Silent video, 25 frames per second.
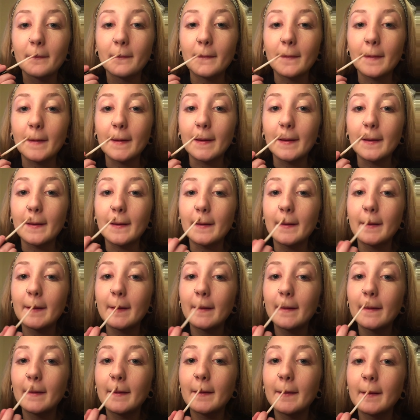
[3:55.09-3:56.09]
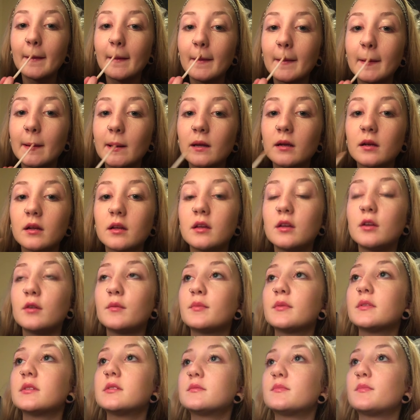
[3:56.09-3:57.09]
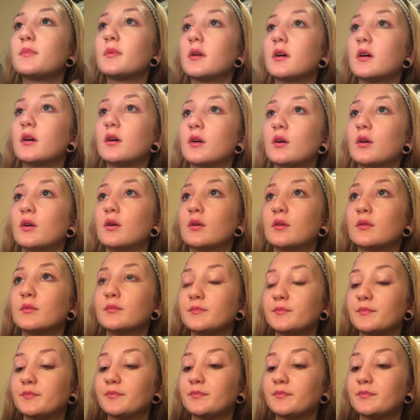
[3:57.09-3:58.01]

right here on your Cupid's bow.